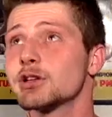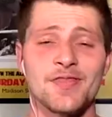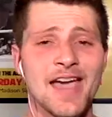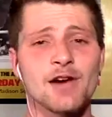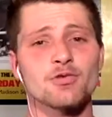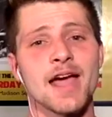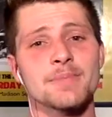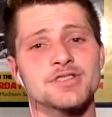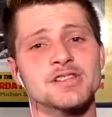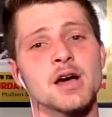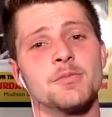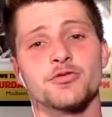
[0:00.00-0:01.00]
And that
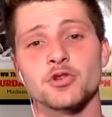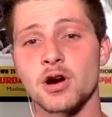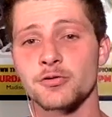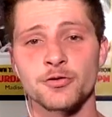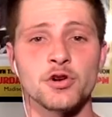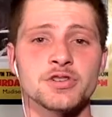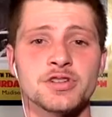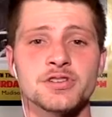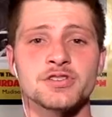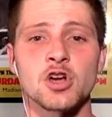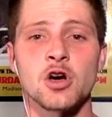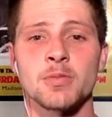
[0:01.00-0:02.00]
wraps it up for our first
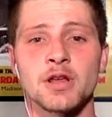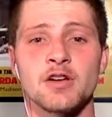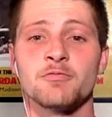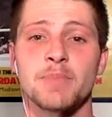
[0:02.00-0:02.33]
installment